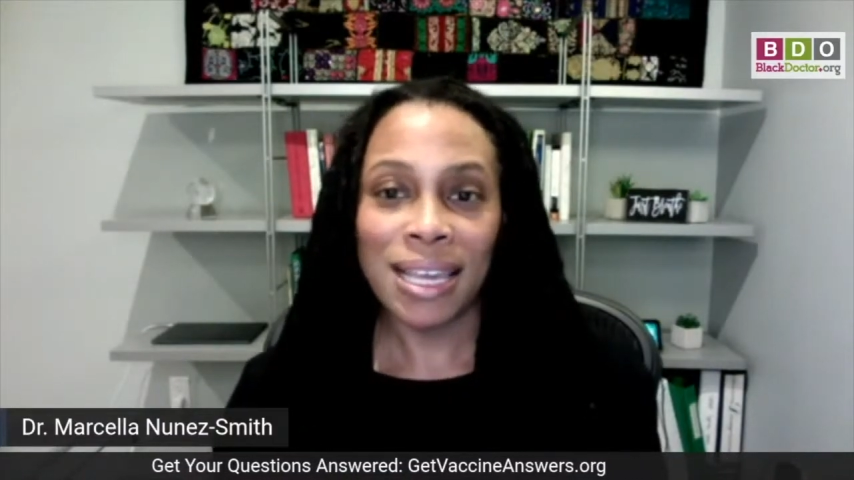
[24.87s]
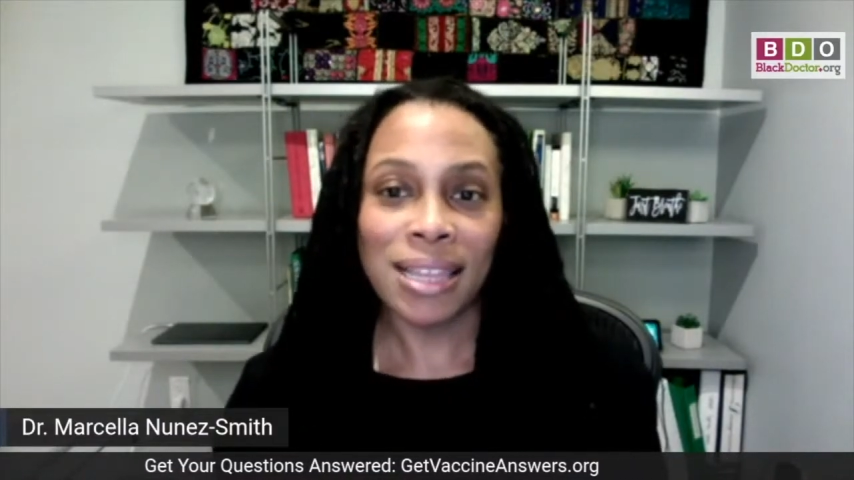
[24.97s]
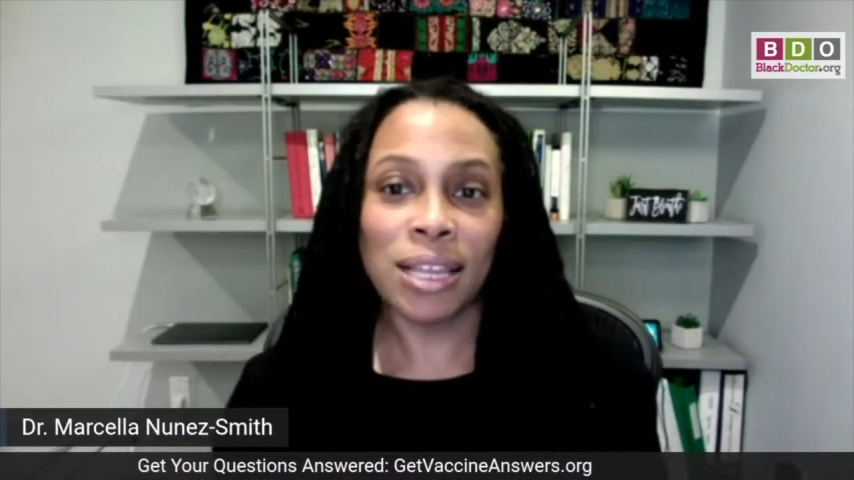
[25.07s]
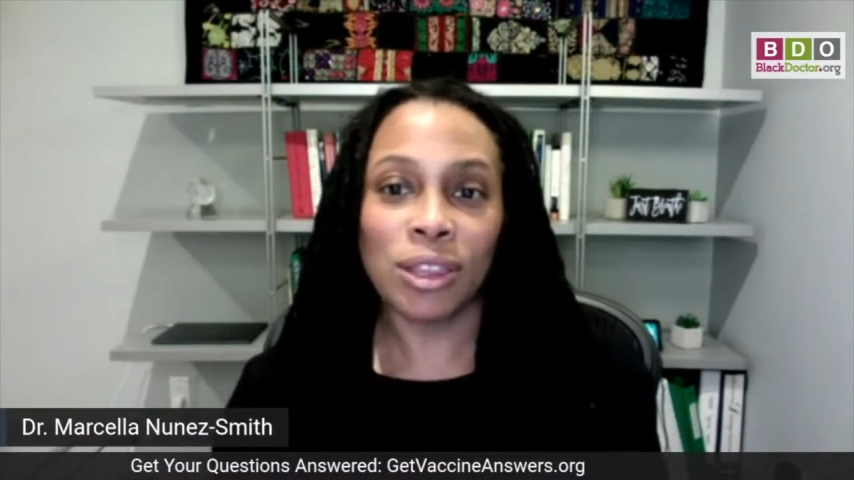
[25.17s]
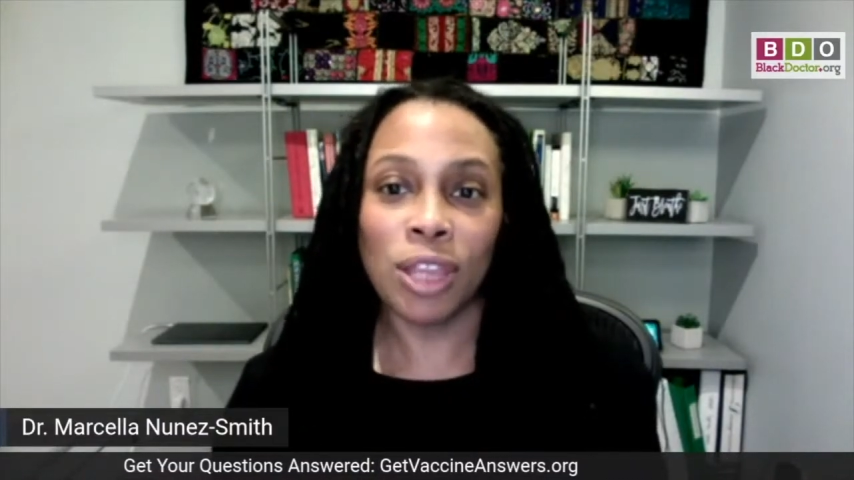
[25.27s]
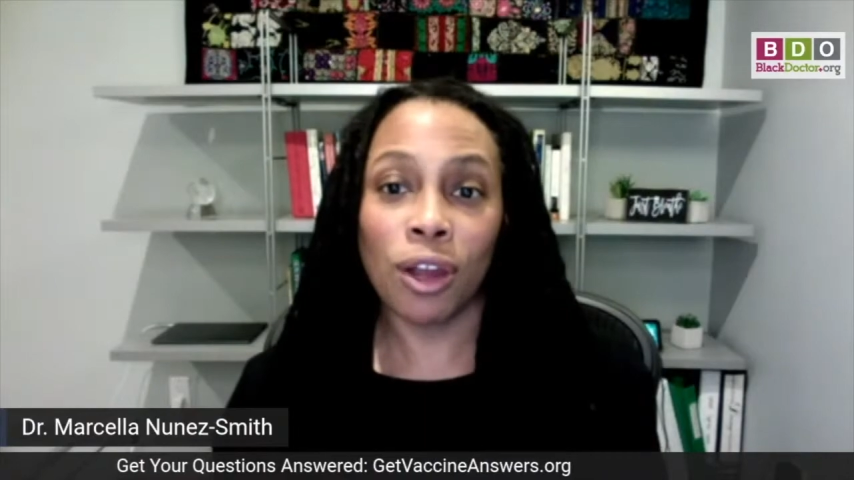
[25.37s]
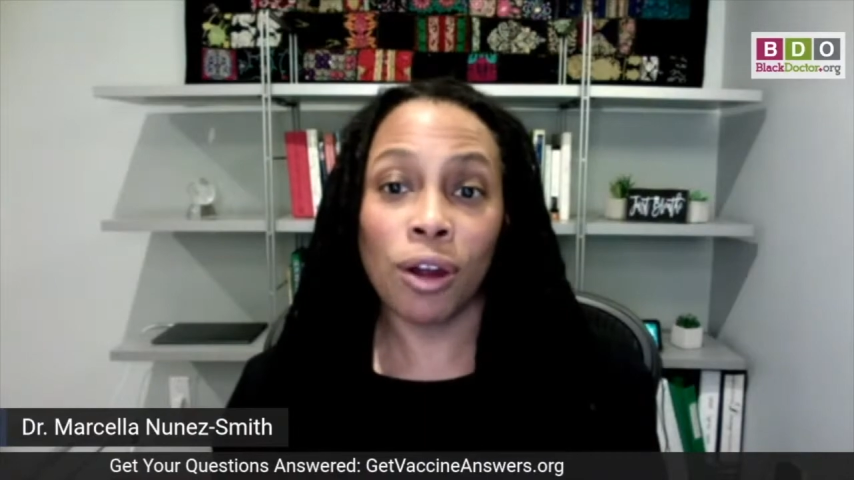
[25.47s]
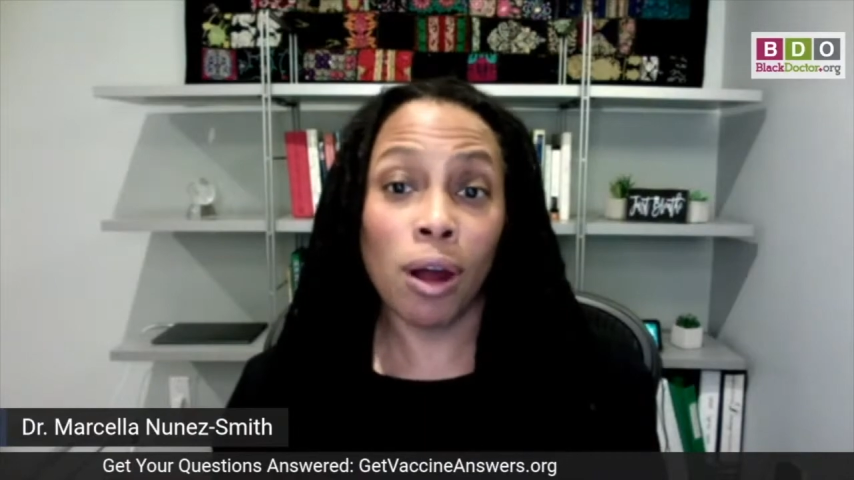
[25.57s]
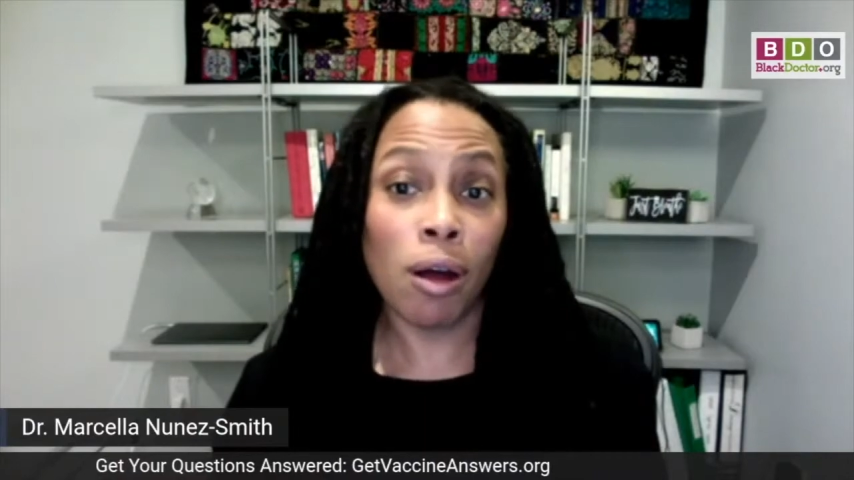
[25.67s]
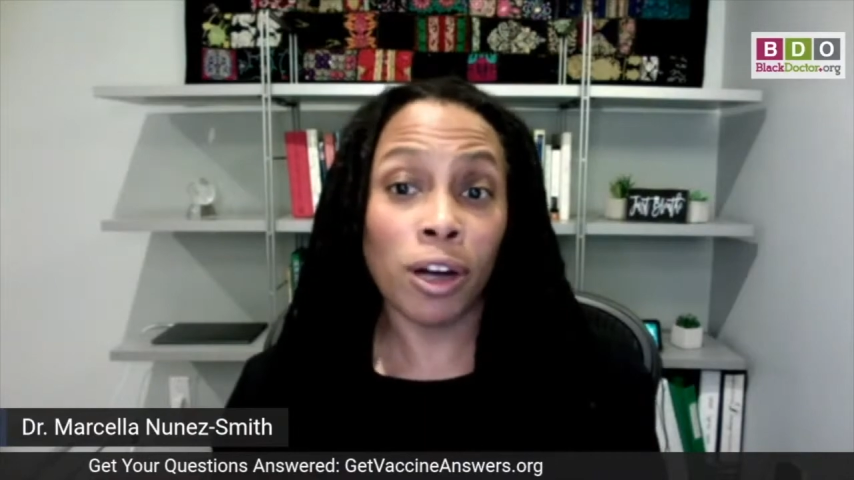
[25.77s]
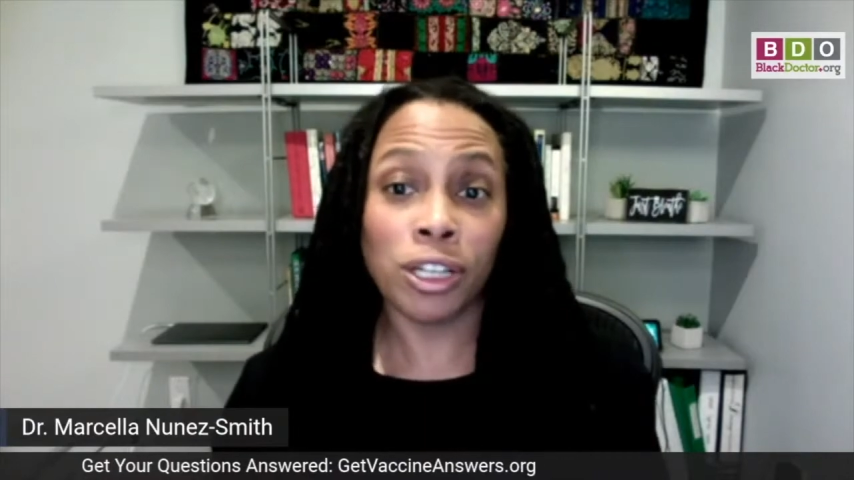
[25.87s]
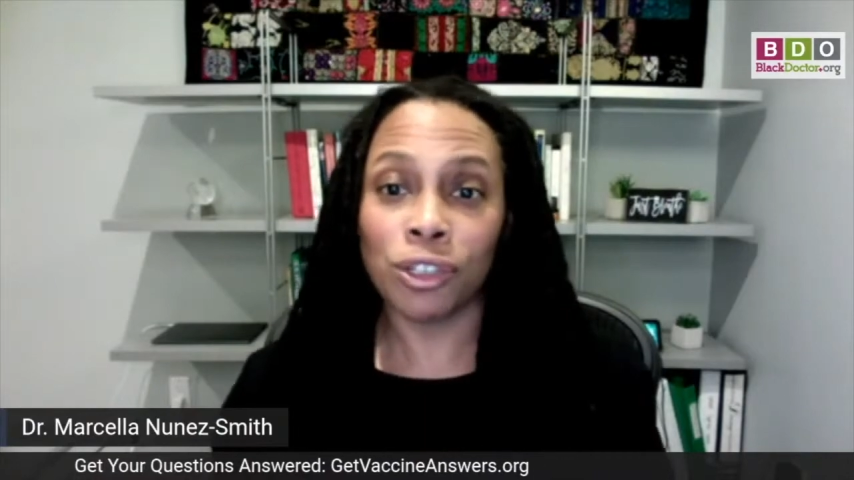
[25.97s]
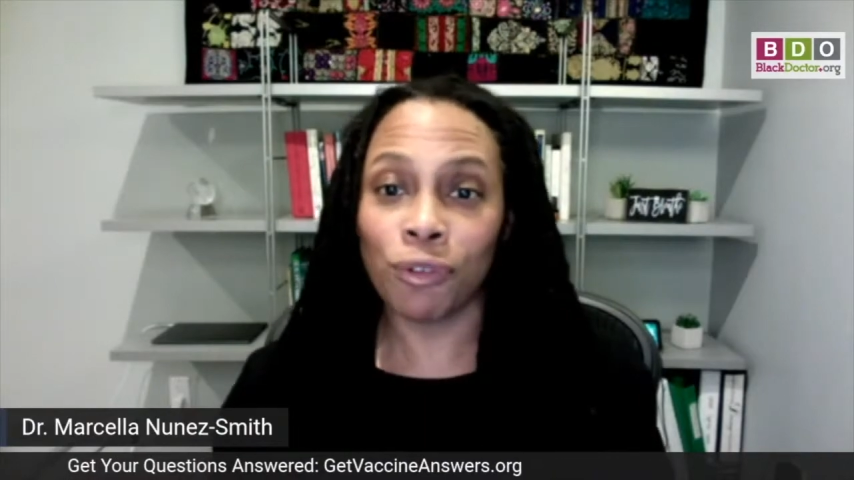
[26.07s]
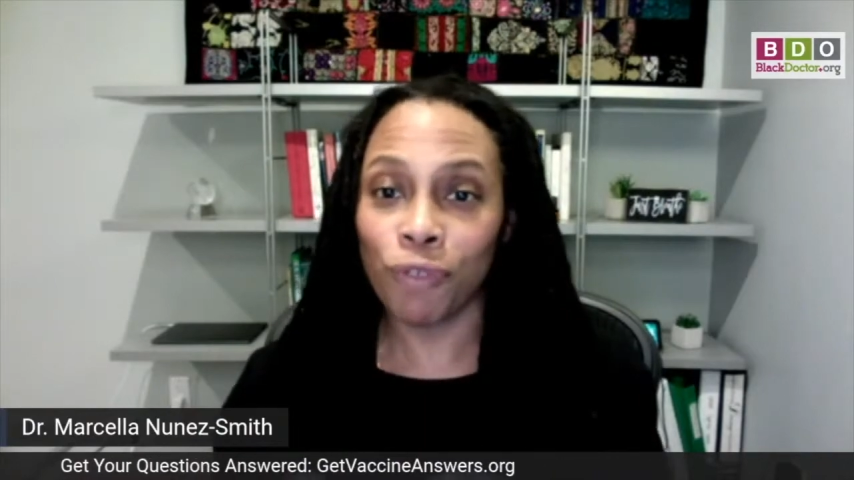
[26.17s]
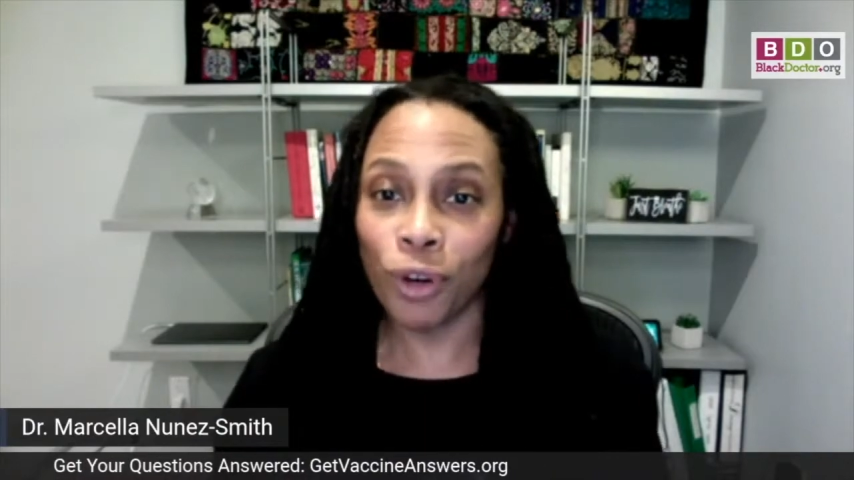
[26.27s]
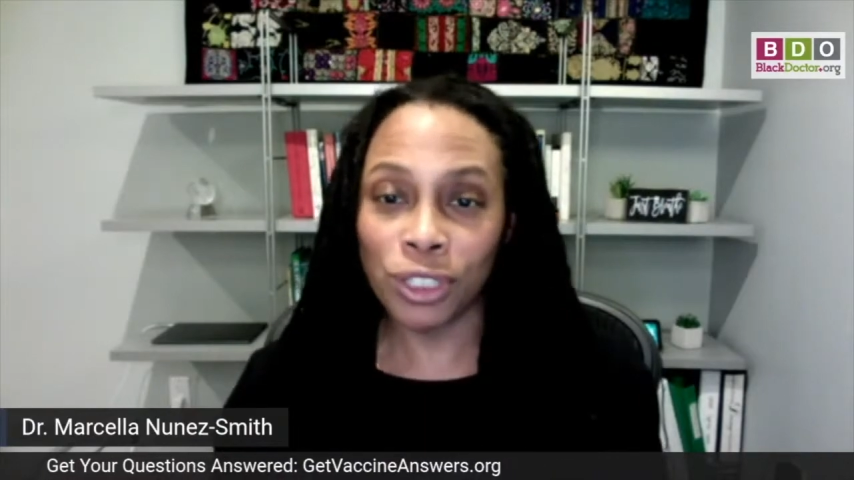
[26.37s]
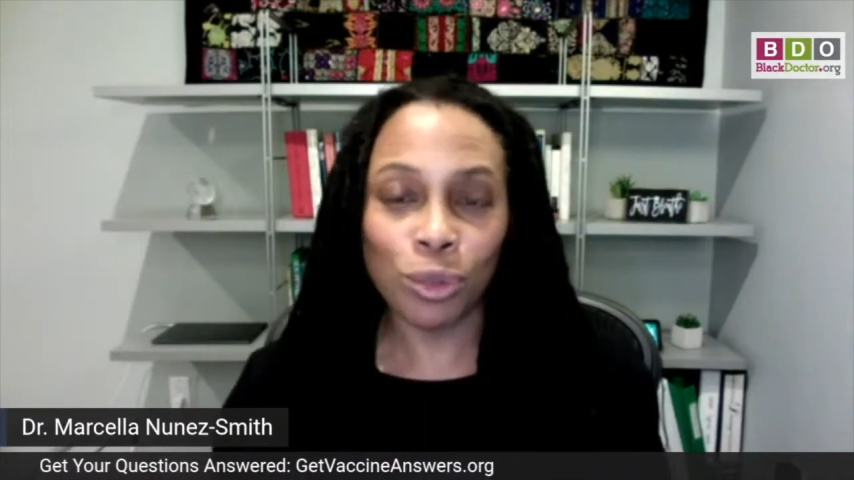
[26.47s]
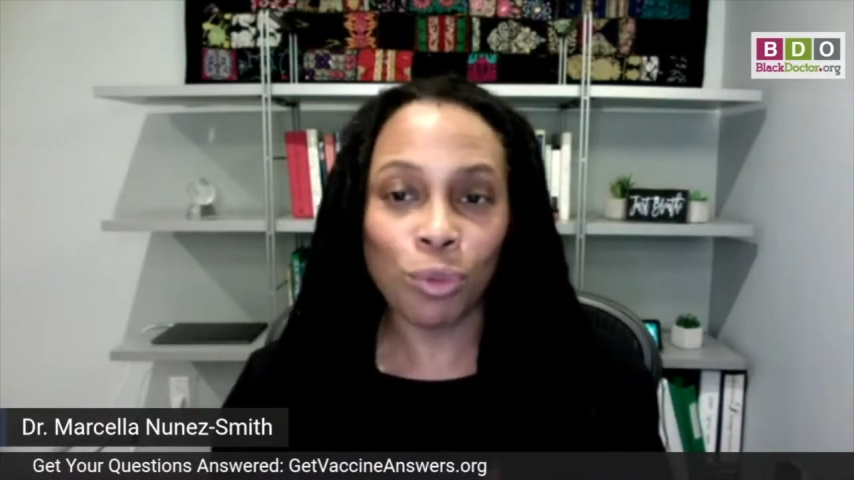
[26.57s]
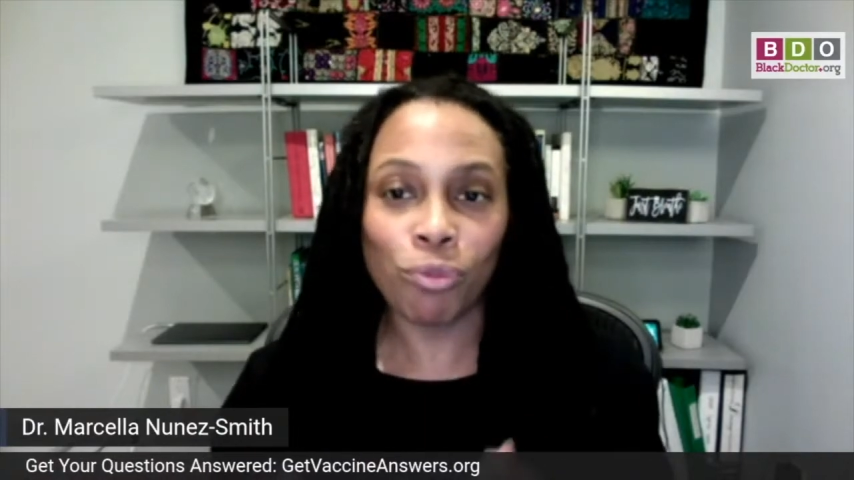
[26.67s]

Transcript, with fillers: that there are diverse